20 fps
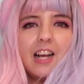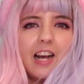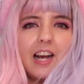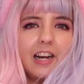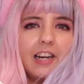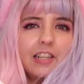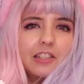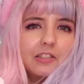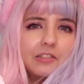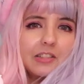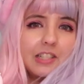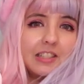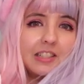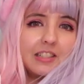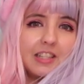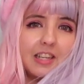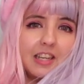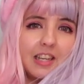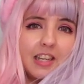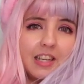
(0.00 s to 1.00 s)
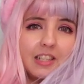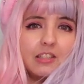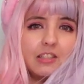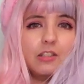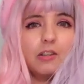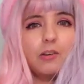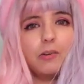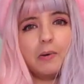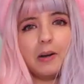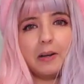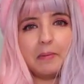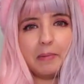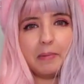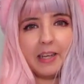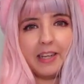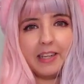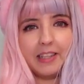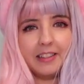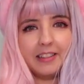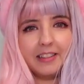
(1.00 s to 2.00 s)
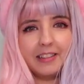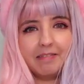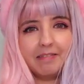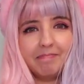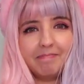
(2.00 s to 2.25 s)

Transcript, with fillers: and as you can see it's quite big.